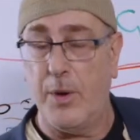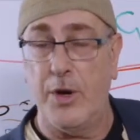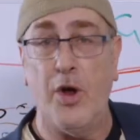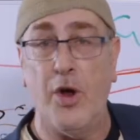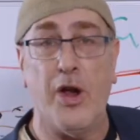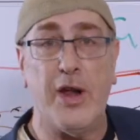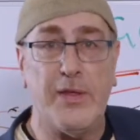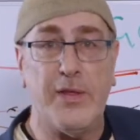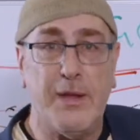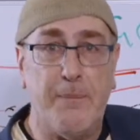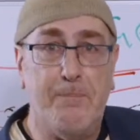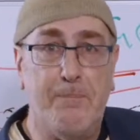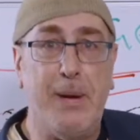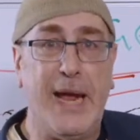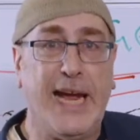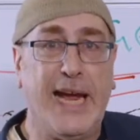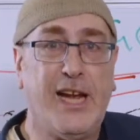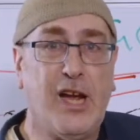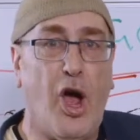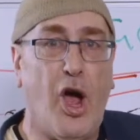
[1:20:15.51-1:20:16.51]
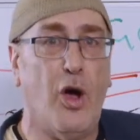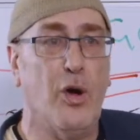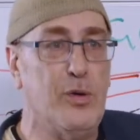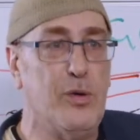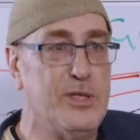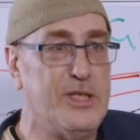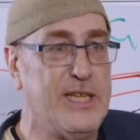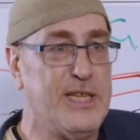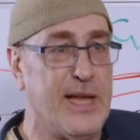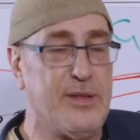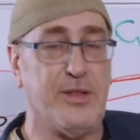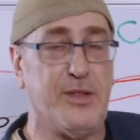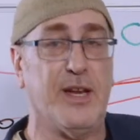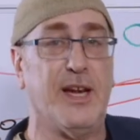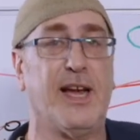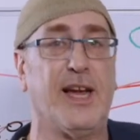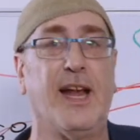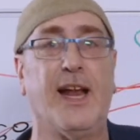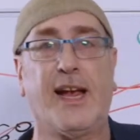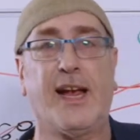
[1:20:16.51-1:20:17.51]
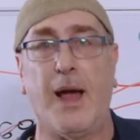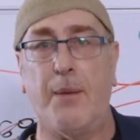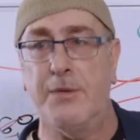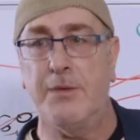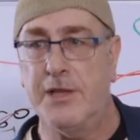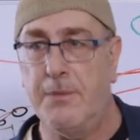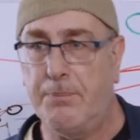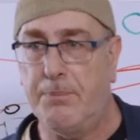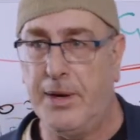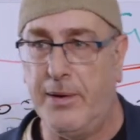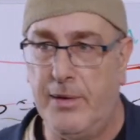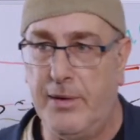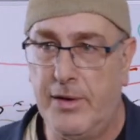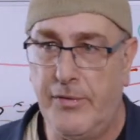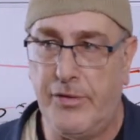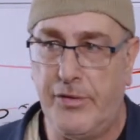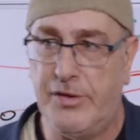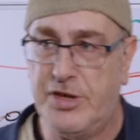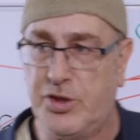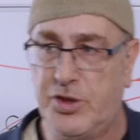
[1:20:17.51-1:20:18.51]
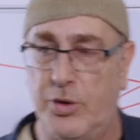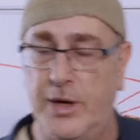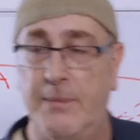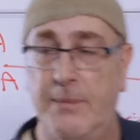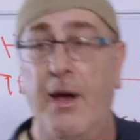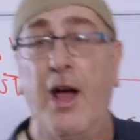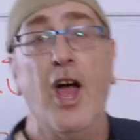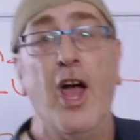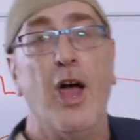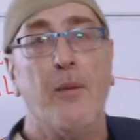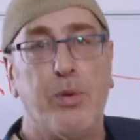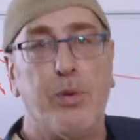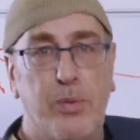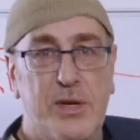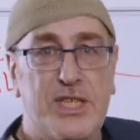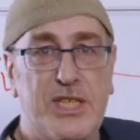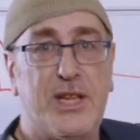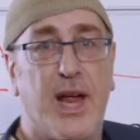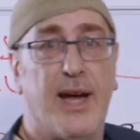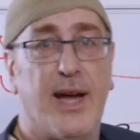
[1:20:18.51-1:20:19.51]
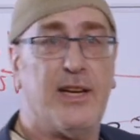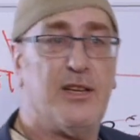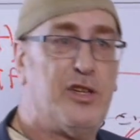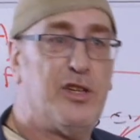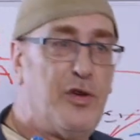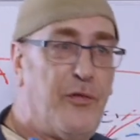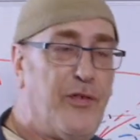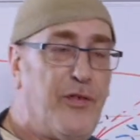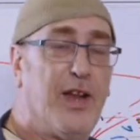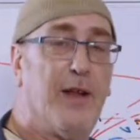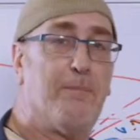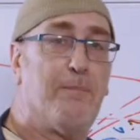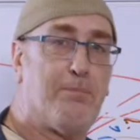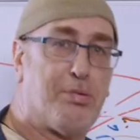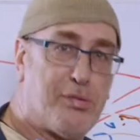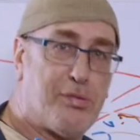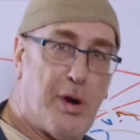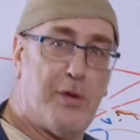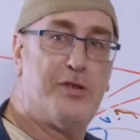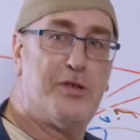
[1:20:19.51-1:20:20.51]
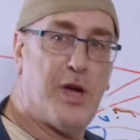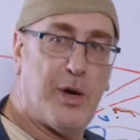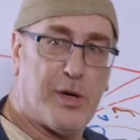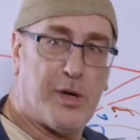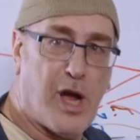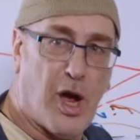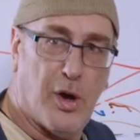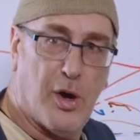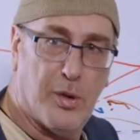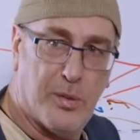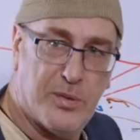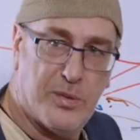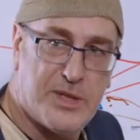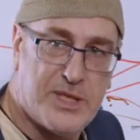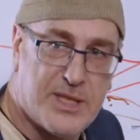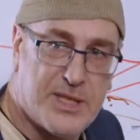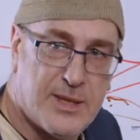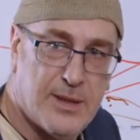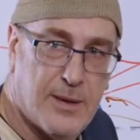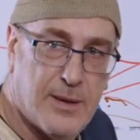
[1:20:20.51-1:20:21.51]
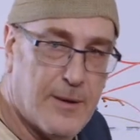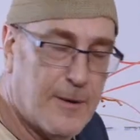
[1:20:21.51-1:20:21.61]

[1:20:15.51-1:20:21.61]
We're not at the big codes yet that are going to come in the period of the Rishonim, but we're starting to develop proto-codes.